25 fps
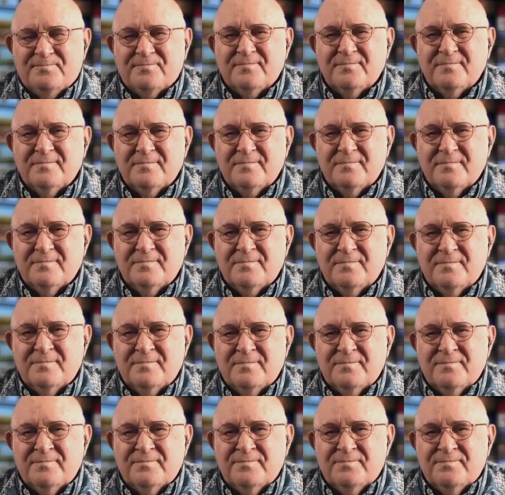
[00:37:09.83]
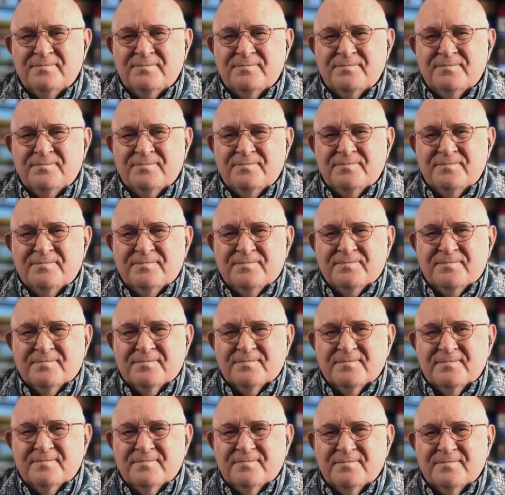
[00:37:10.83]

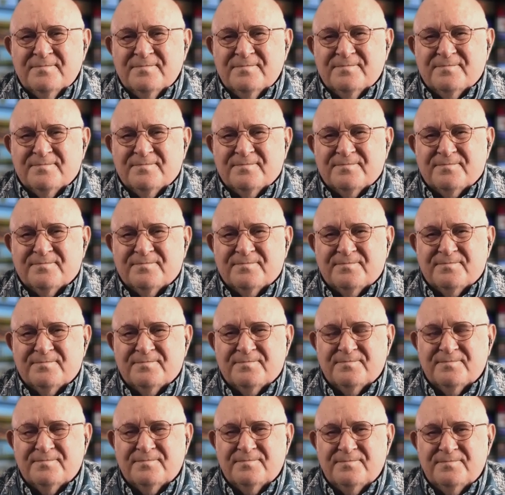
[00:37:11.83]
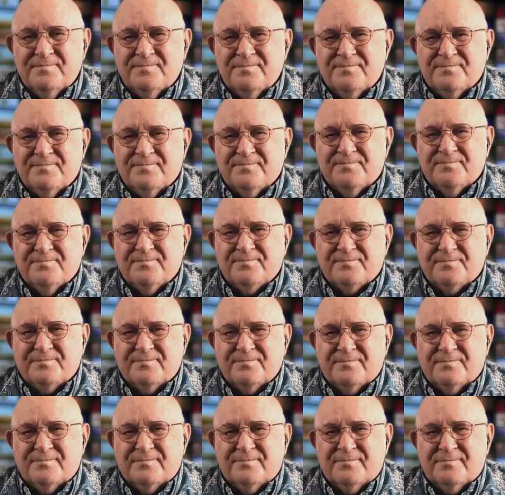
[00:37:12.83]

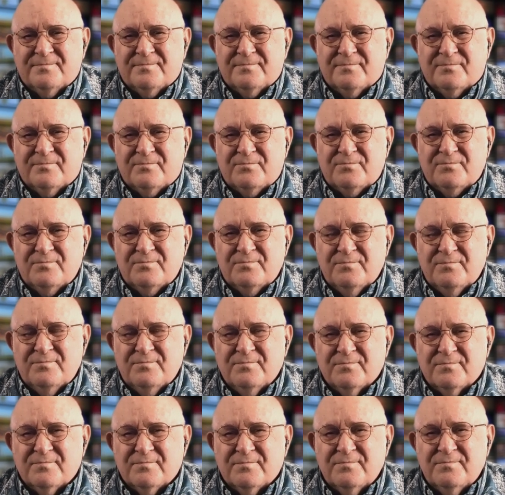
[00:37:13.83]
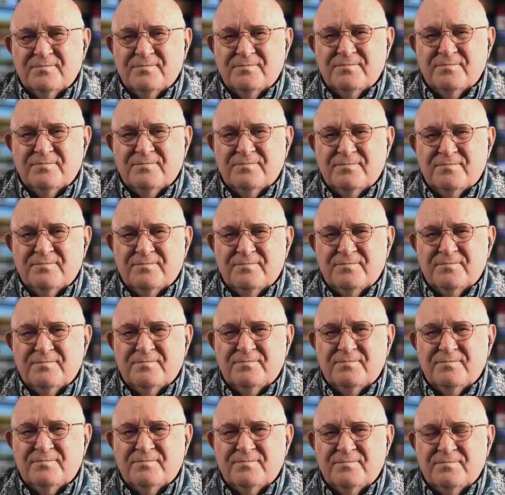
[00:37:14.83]

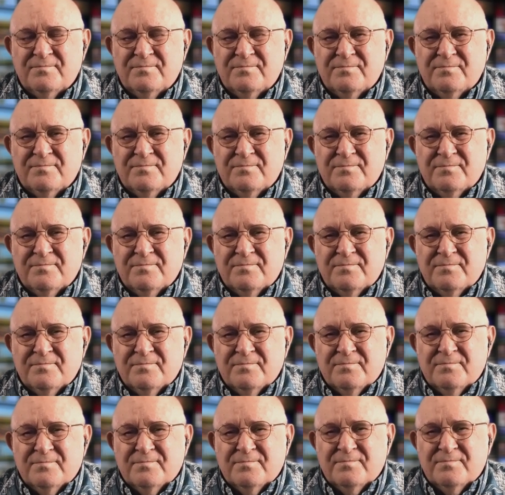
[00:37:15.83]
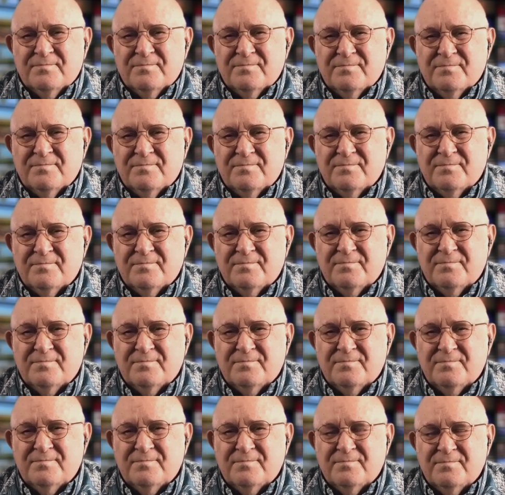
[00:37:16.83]

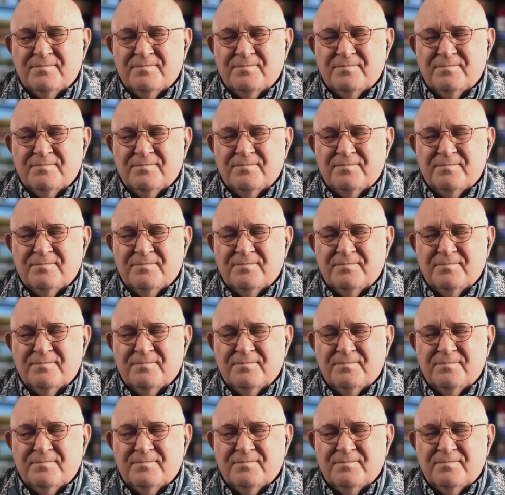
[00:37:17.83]
[no speech]